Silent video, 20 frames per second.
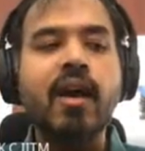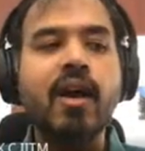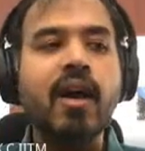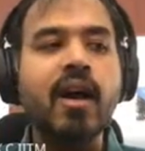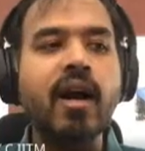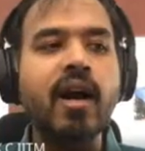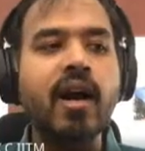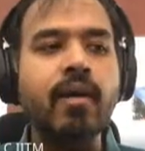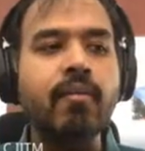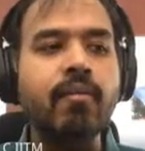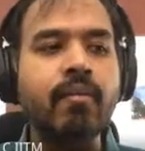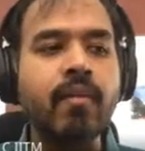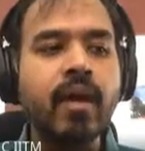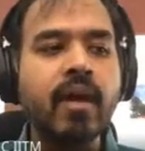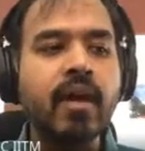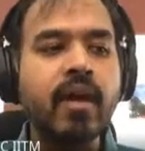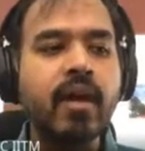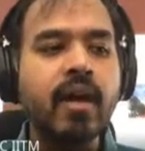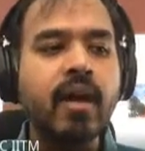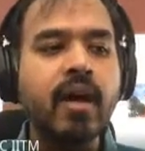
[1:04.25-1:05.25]
Um,
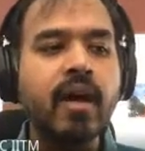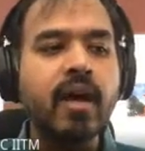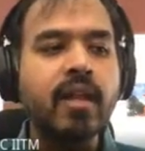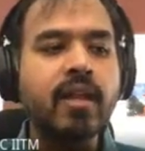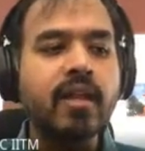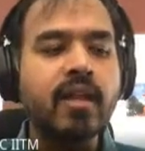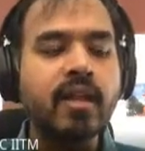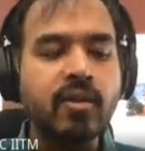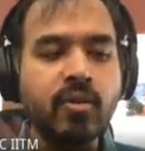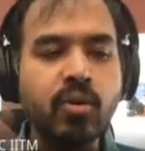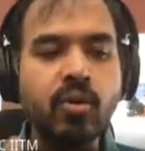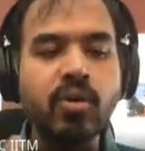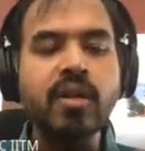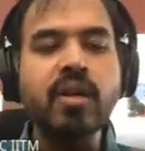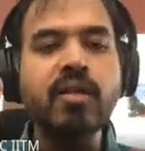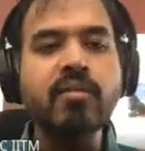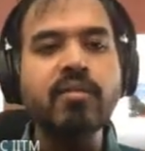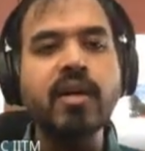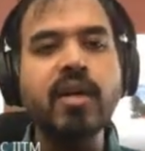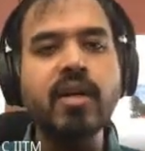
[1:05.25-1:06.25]
the
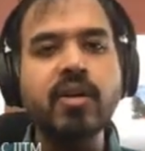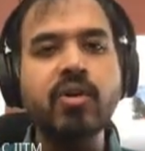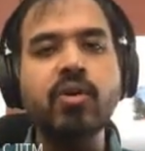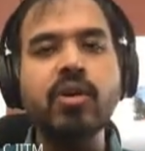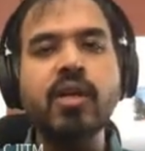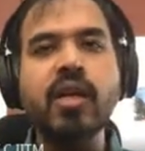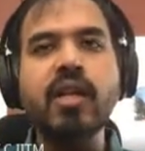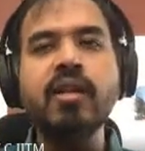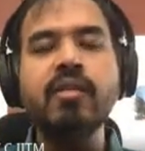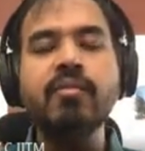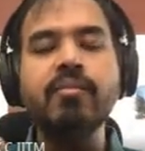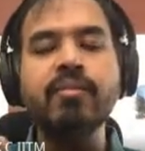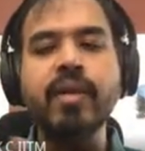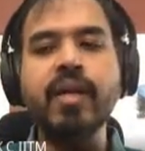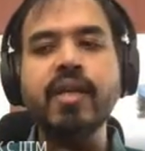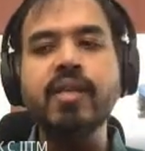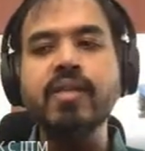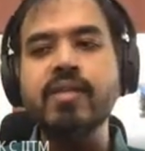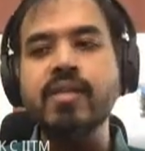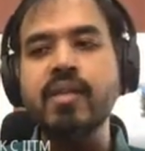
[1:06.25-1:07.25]
word total
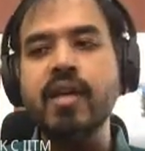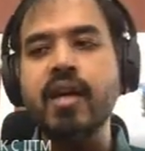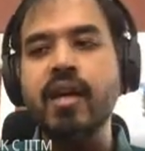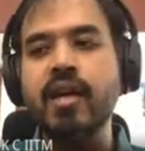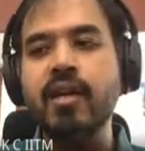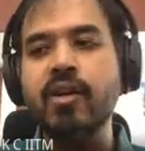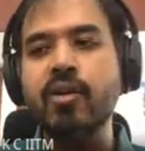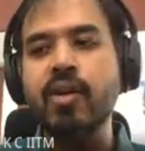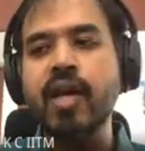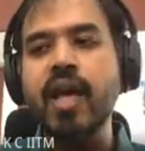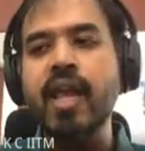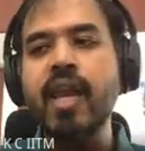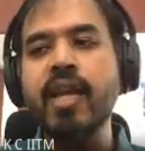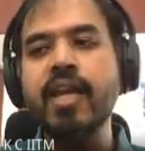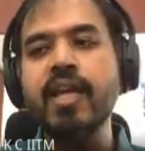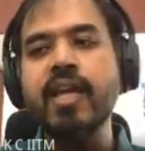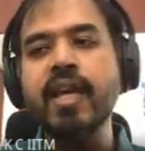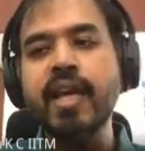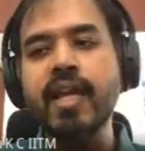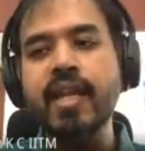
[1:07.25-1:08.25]
means
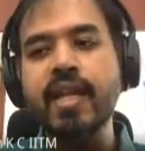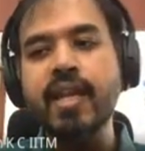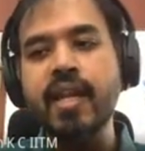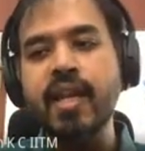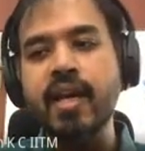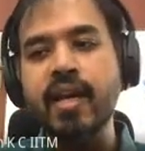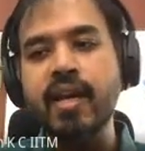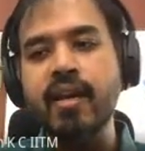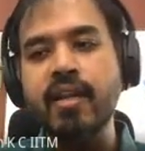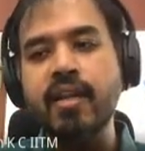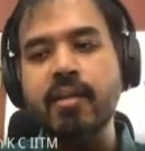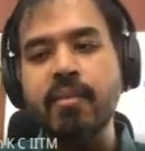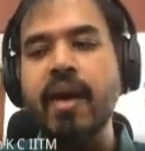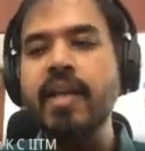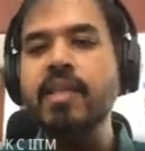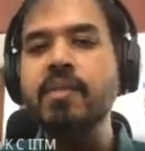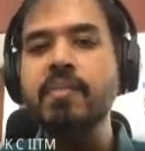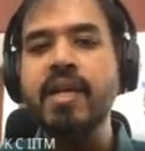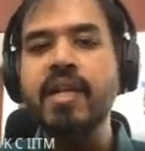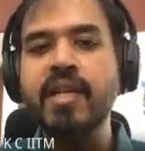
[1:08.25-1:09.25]
totality in the
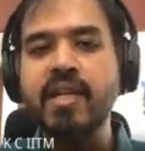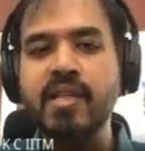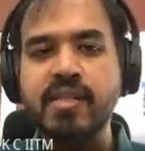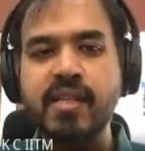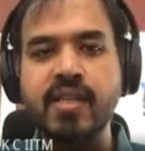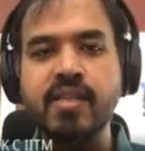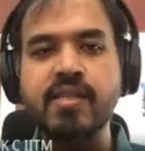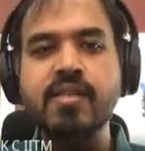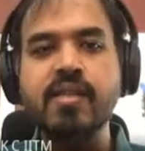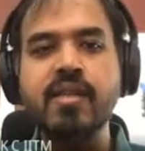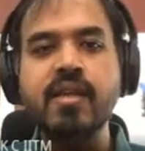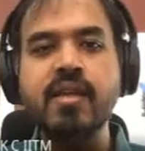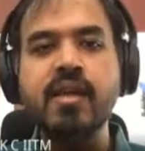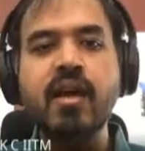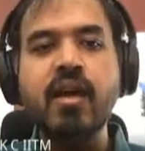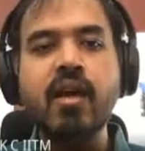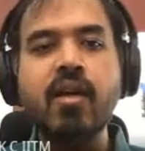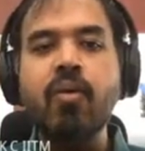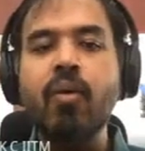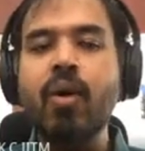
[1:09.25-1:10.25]
mathematical sense.
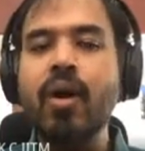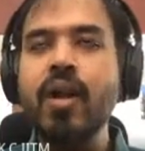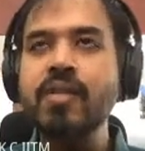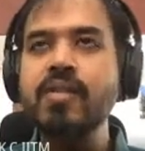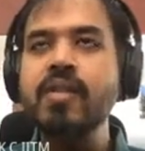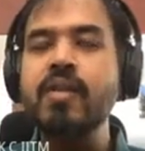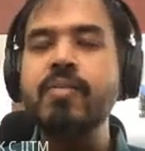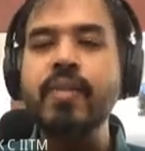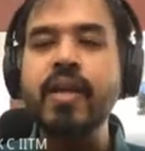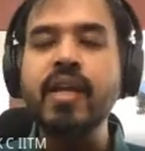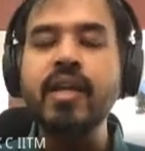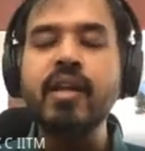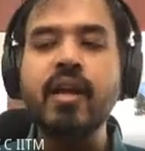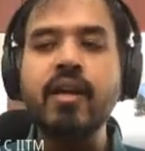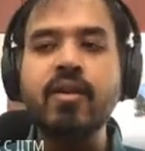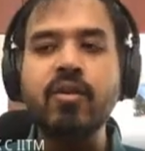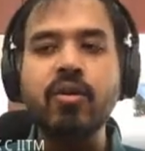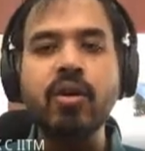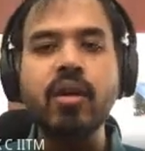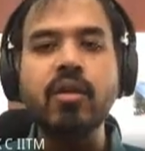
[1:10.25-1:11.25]
What does that mean?
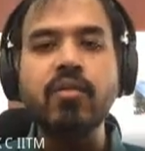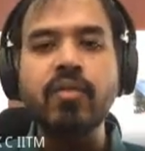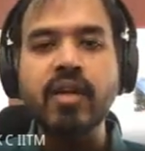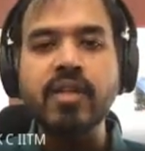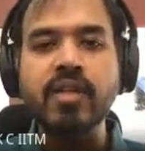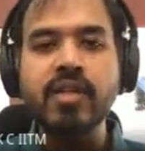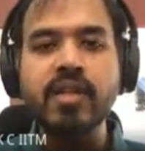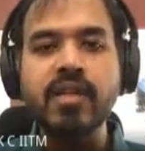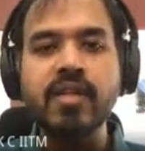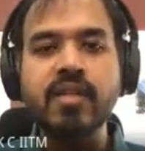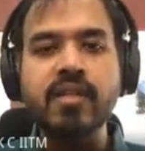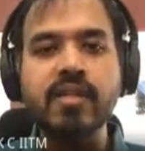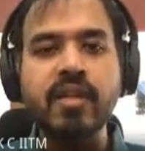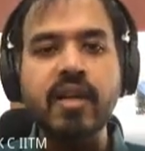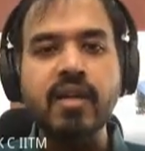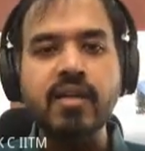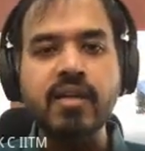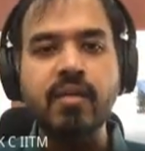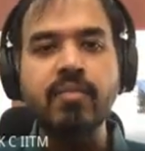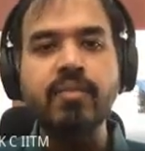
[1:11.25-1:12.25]
A total function is
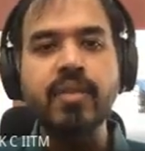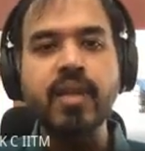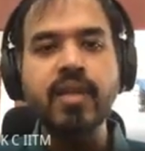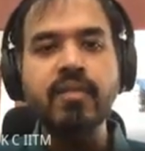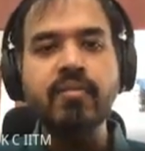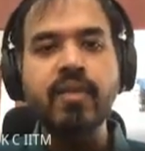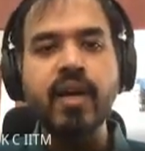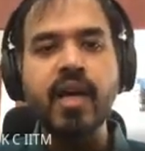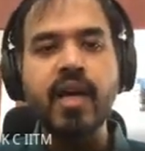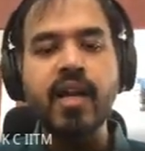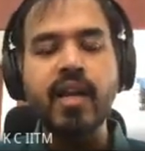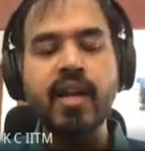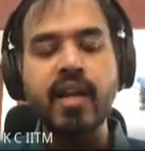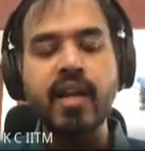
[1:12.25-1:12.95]
something where